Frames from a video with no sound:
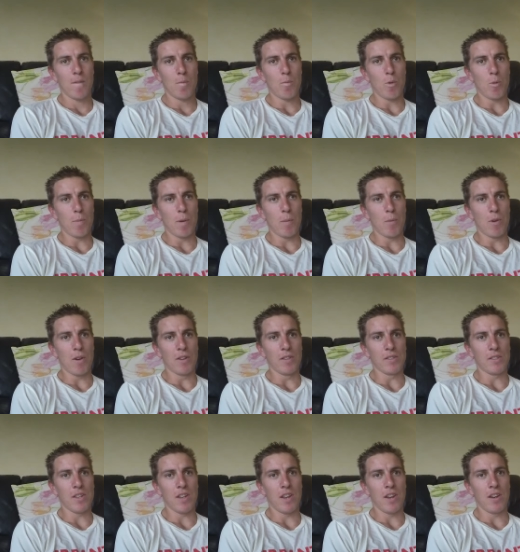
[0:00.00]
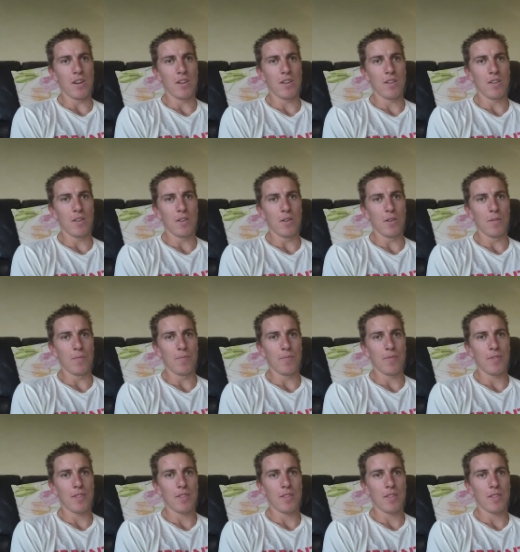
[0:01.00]
more people understand, you know,
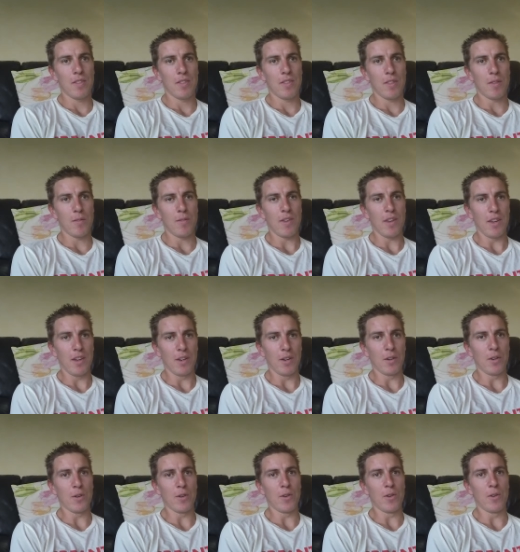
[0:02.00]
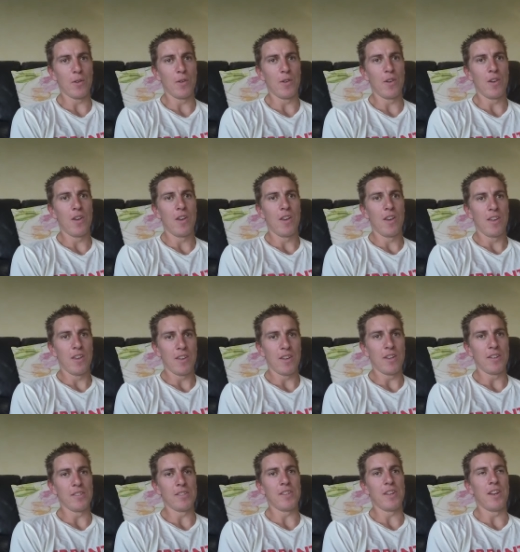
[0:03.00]
the vegan crew
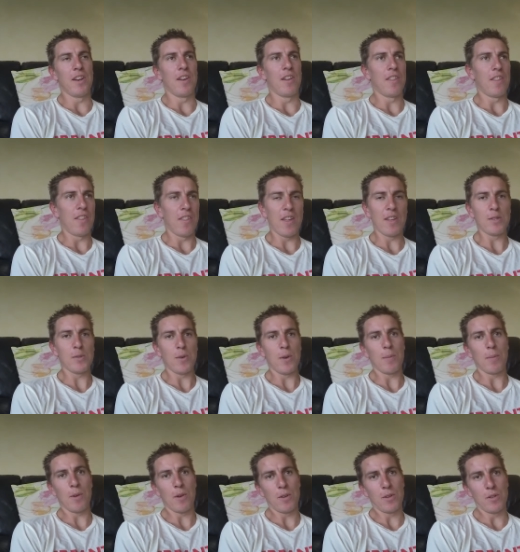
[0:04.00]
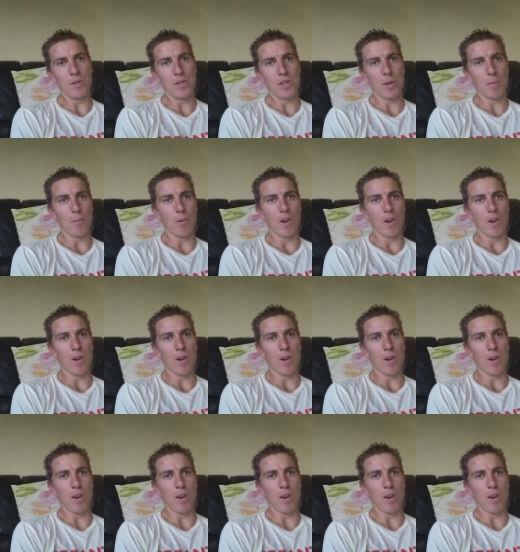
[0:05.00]
understand. That's why I'm going to Chiang